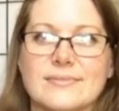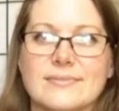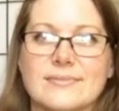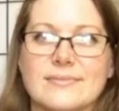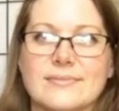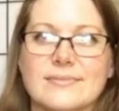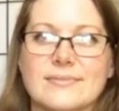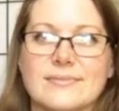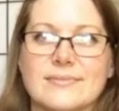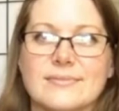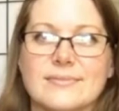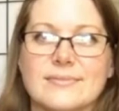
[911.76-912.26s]

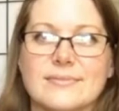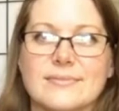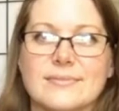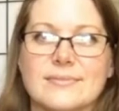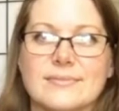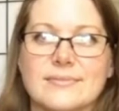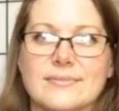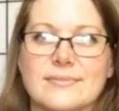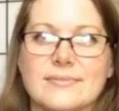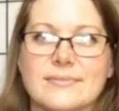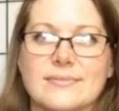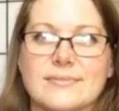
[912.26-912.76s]

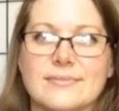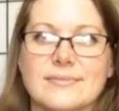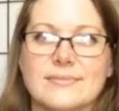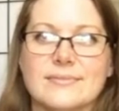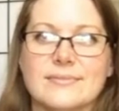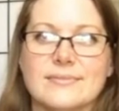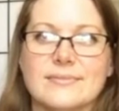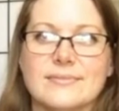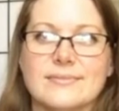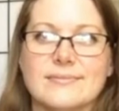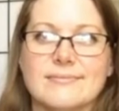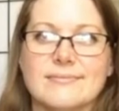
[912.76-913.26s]

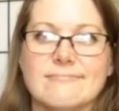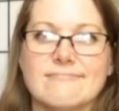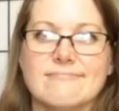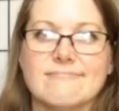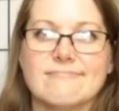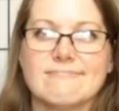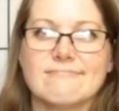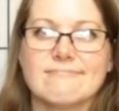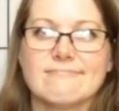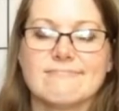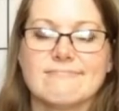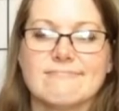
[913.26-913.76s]

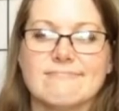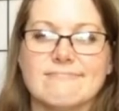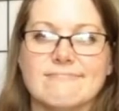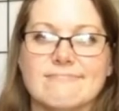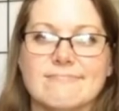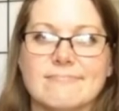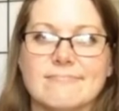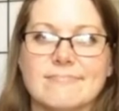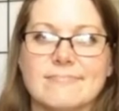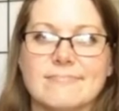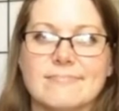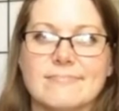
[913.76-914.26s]

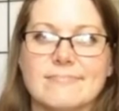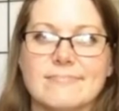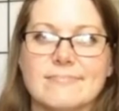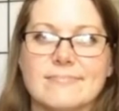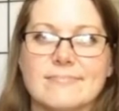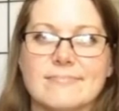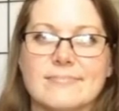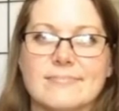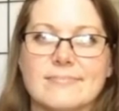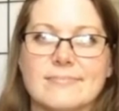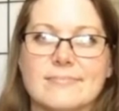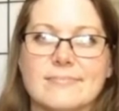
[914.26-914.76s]

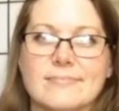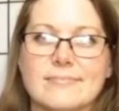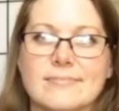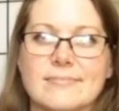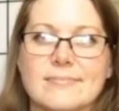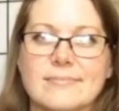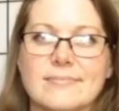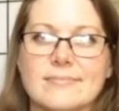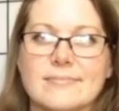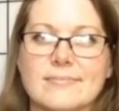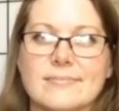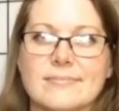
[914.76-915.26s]

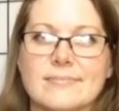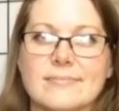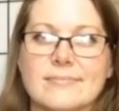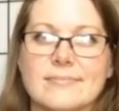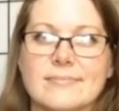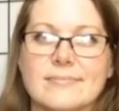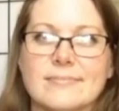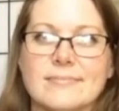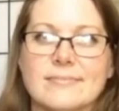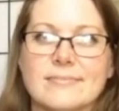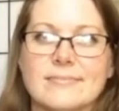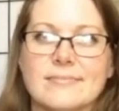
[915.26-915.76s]

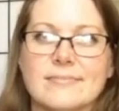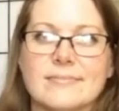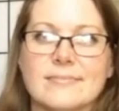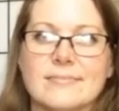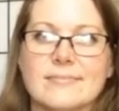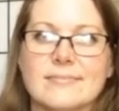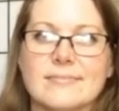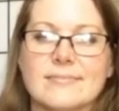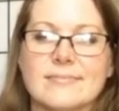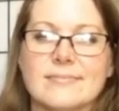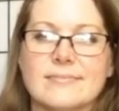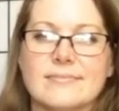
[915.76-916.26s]

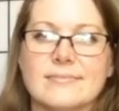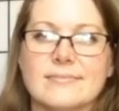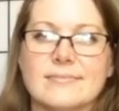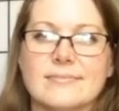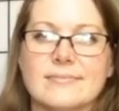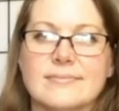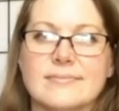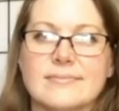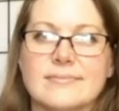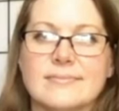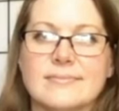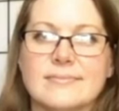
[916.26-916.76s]

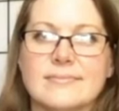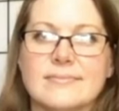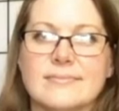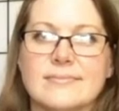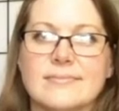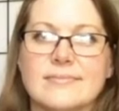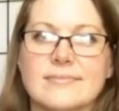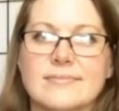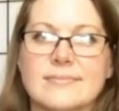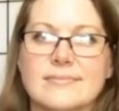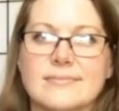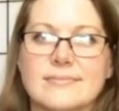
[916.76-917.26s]

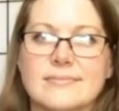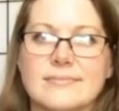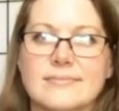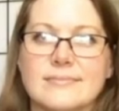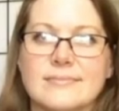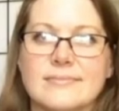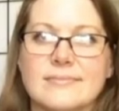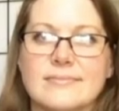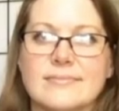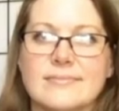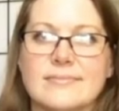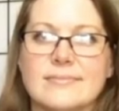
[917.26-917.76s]

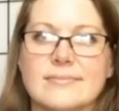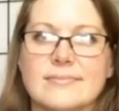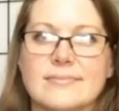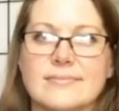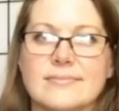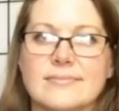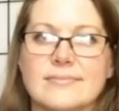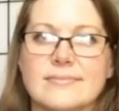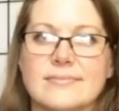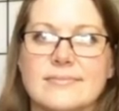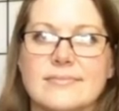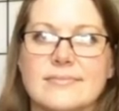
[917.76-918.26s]

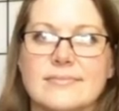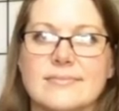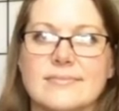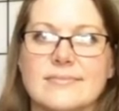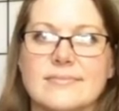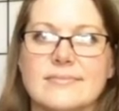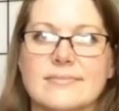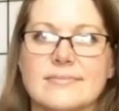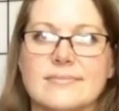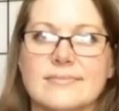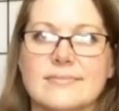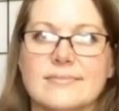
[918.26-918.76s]

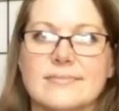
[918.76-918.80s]
[no speech]